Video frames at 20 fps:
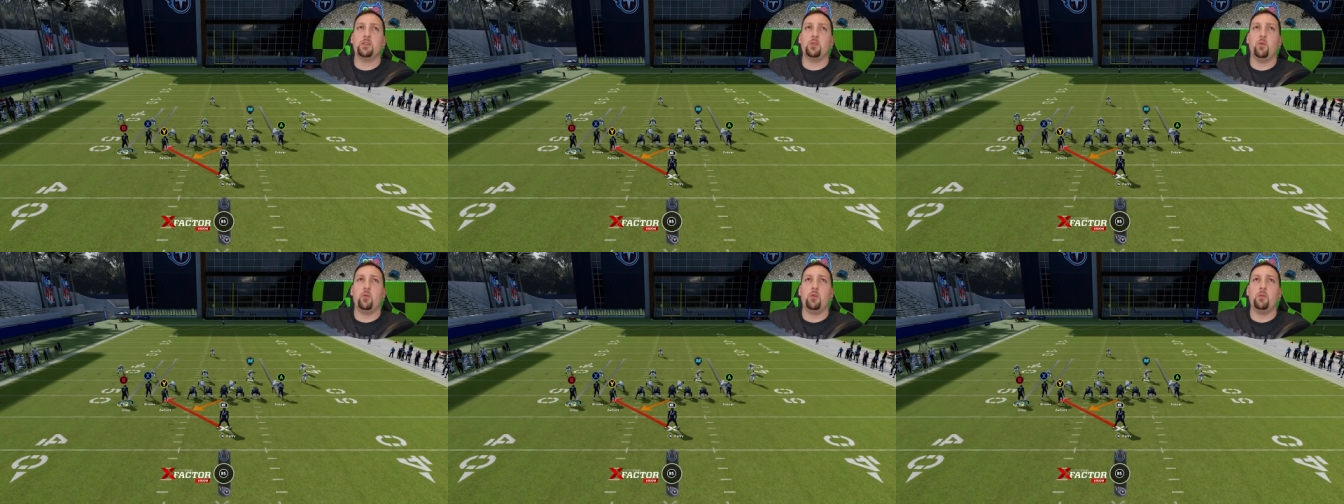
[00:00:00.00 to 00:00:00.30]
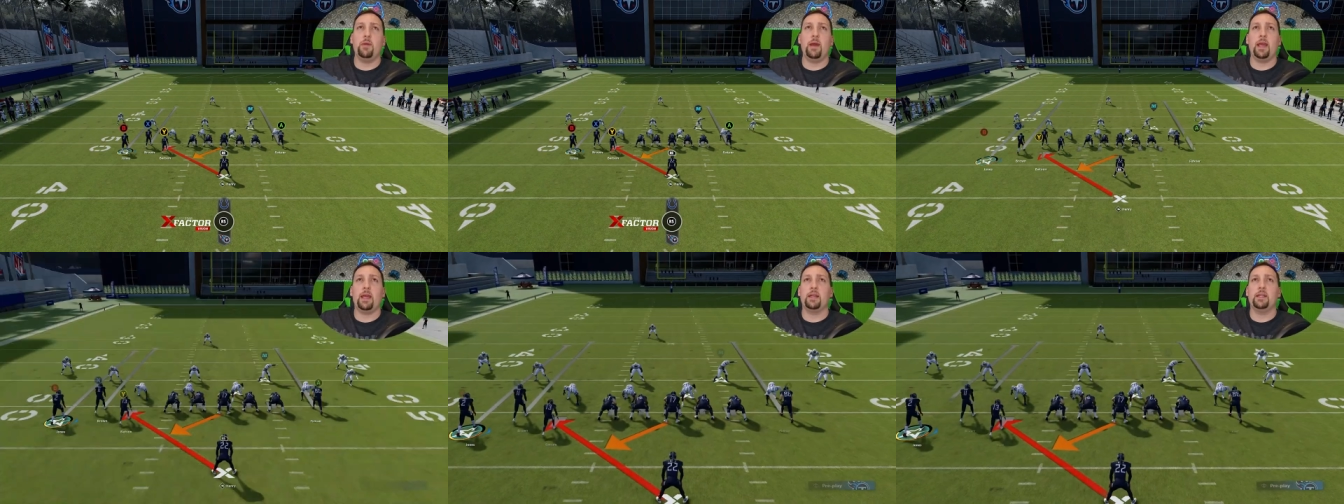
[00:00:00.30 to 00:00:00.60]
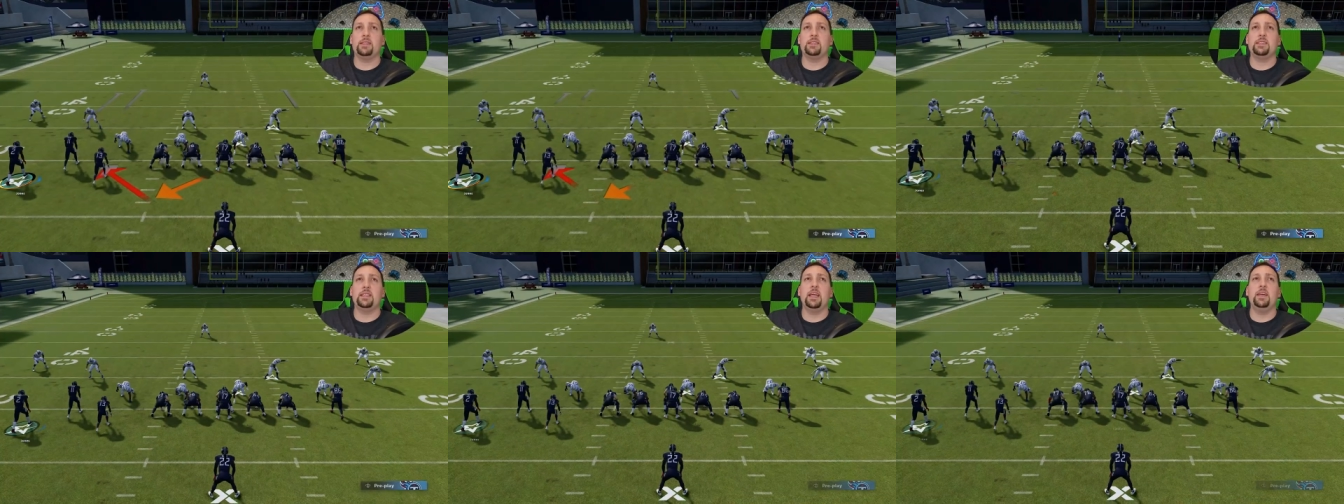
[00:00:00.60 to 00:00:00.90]
a cornerback
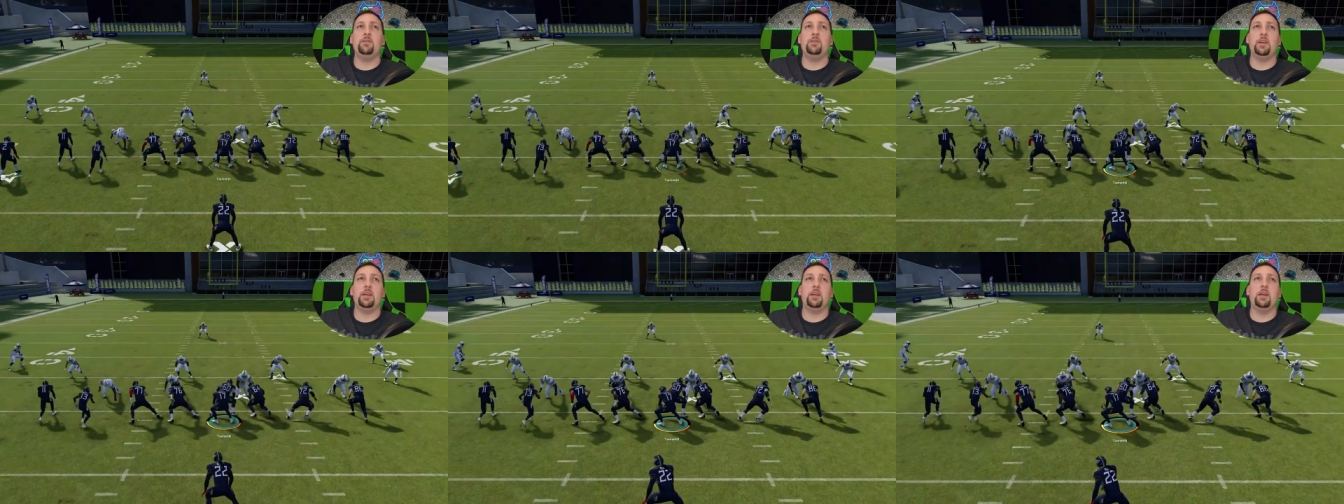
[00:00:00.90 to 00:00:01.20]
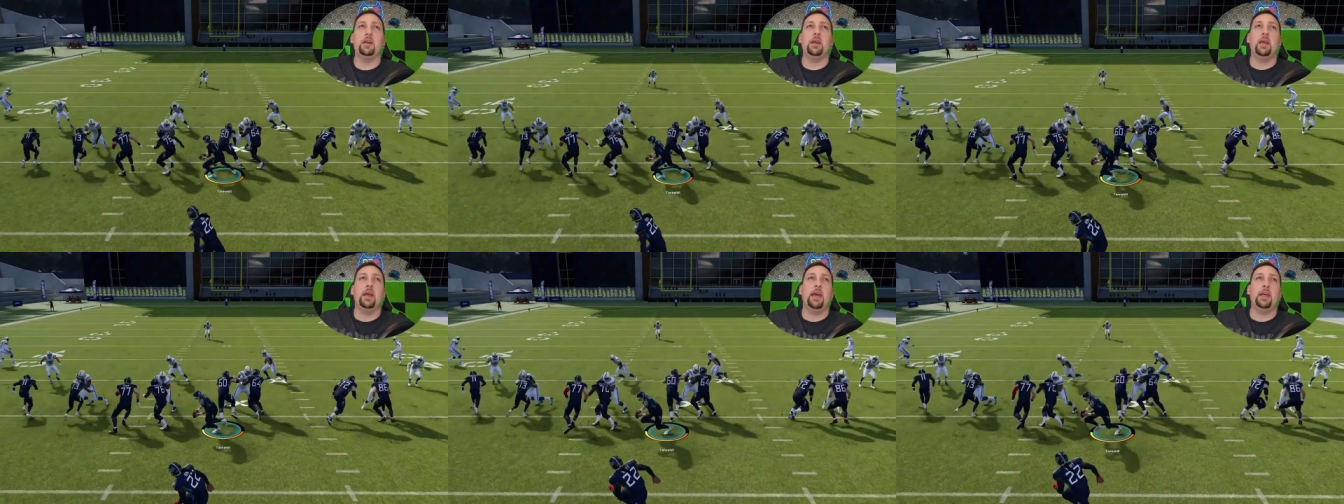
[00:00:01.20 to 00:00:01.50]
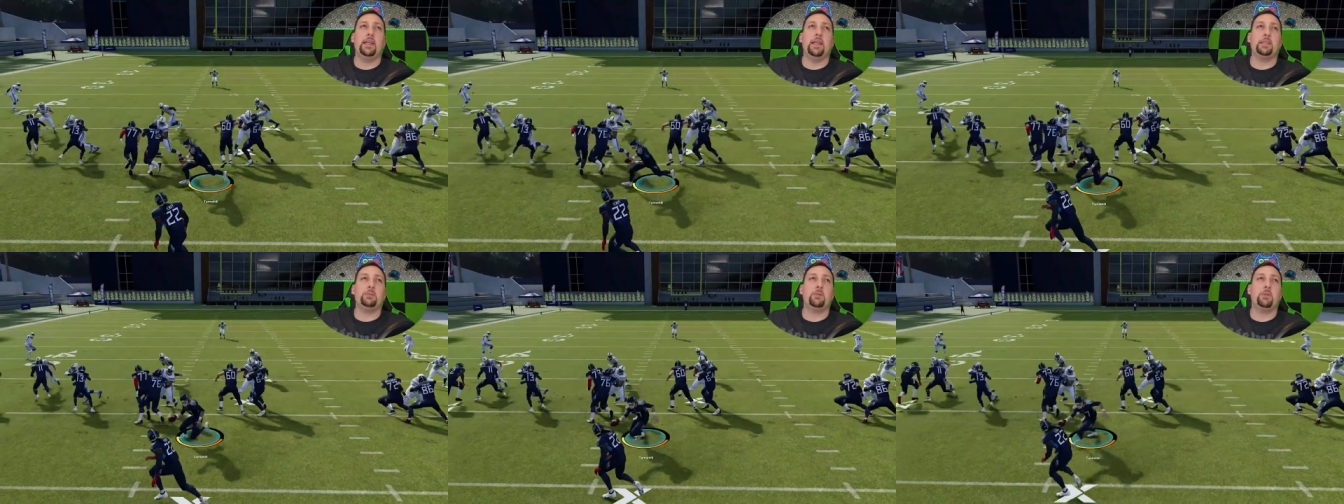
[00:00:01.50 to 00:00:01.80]
and a safety,
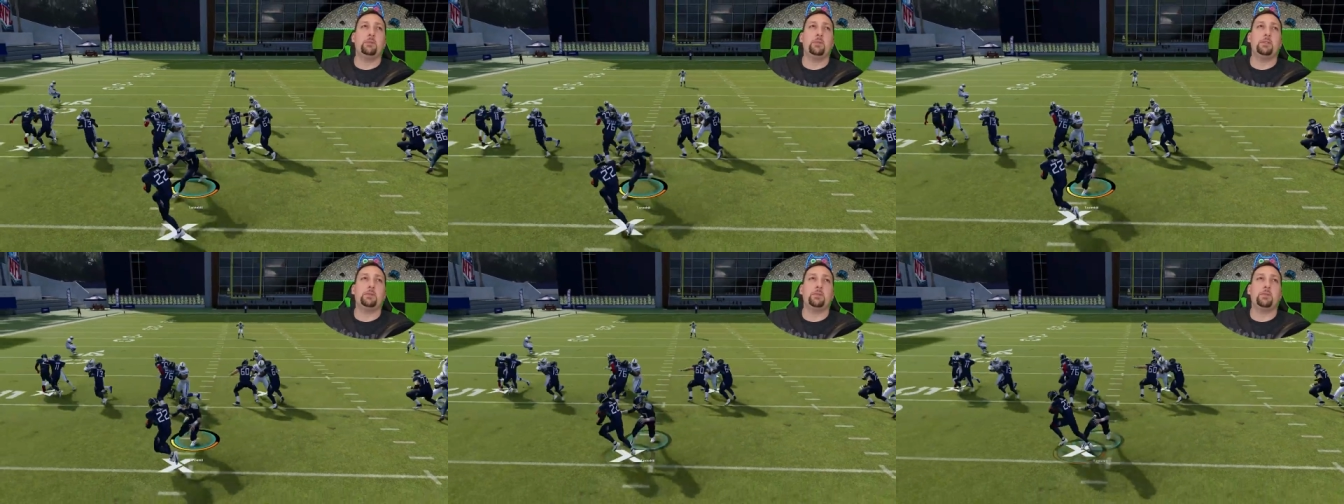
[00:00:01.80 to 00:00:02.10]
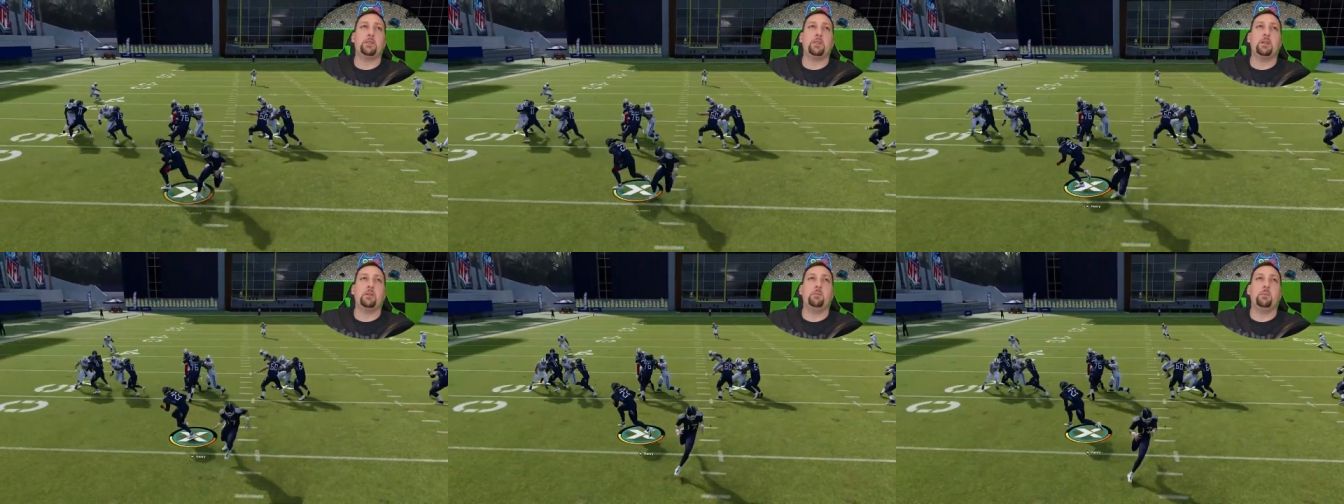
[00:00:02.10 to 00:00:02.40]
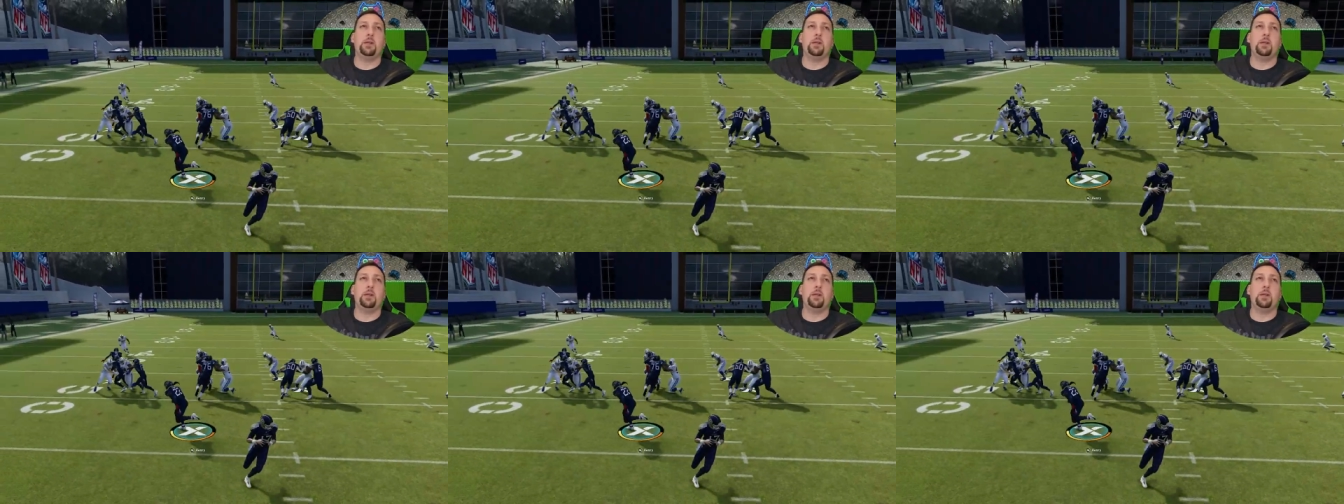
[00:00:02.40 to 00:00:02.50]
and that's pretty much what's going to